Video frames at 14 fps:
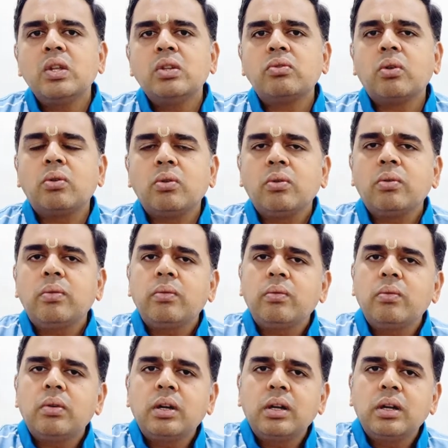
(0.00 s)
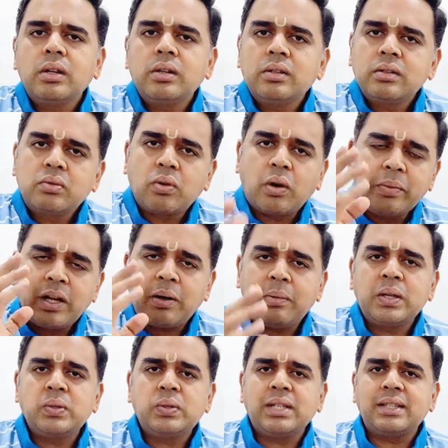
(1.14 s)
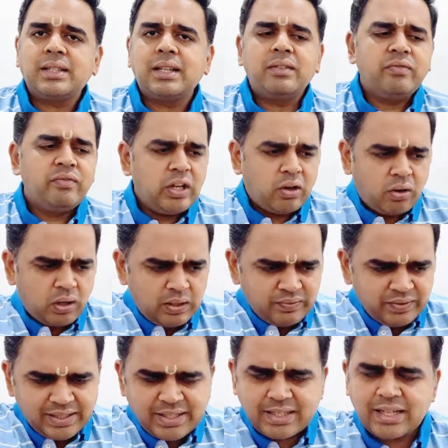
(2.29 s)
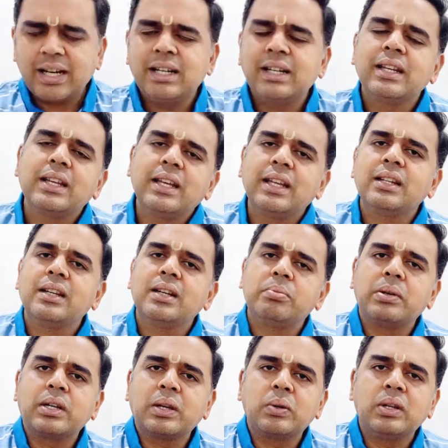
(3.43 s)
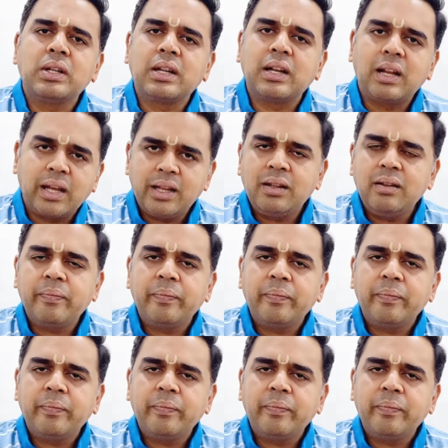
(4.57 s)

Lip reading: So Swami Ramanuja said, "We all will stand in a particular line.